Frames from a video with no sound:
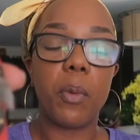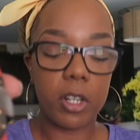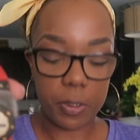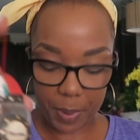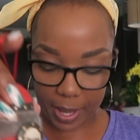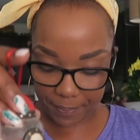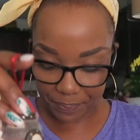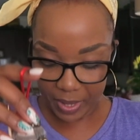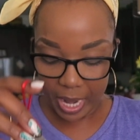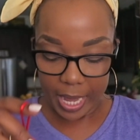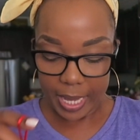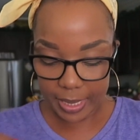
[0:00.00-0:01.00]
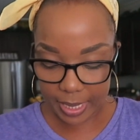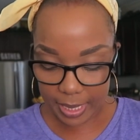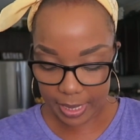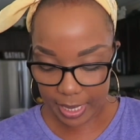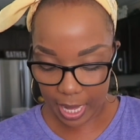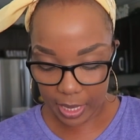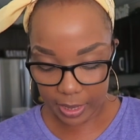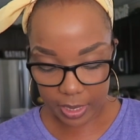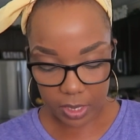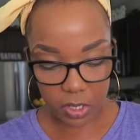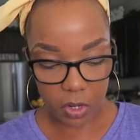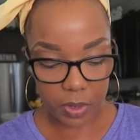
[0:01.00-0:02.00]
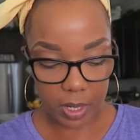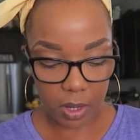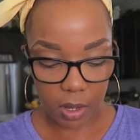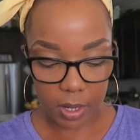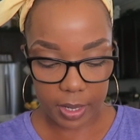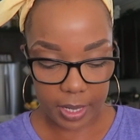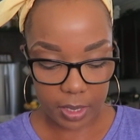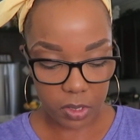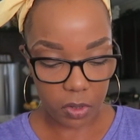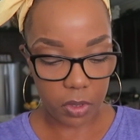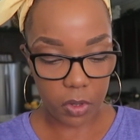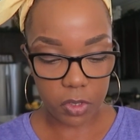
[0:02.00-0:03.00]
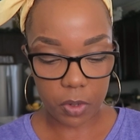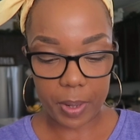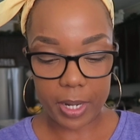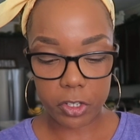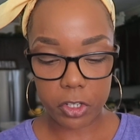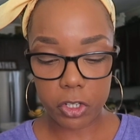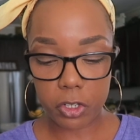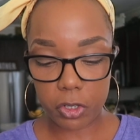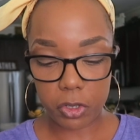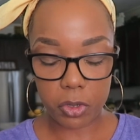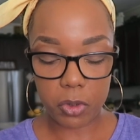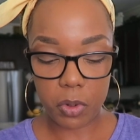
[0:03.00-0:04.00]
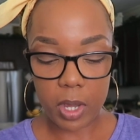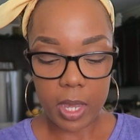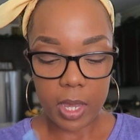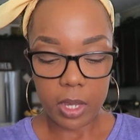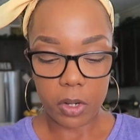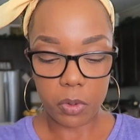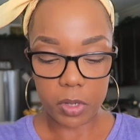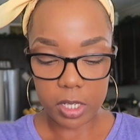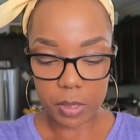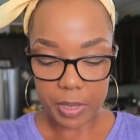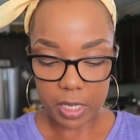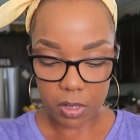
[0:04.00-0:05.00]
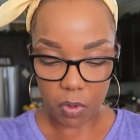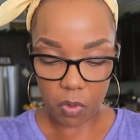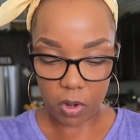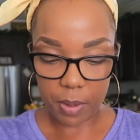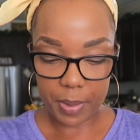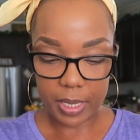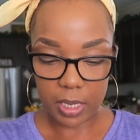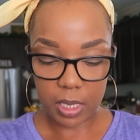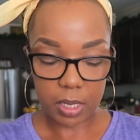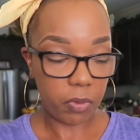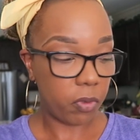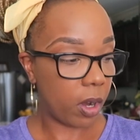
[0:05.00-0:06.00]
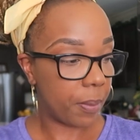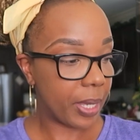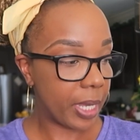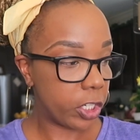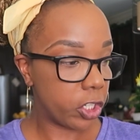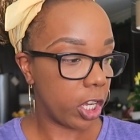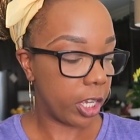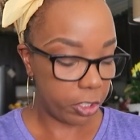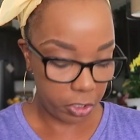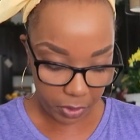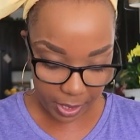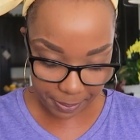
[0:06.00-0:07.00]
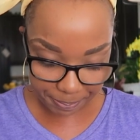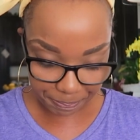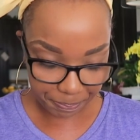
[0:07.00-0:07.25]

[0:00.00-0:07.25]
worked, but it says Tallinn, Estonia on it. So those are my two Christmas ornaments from each country.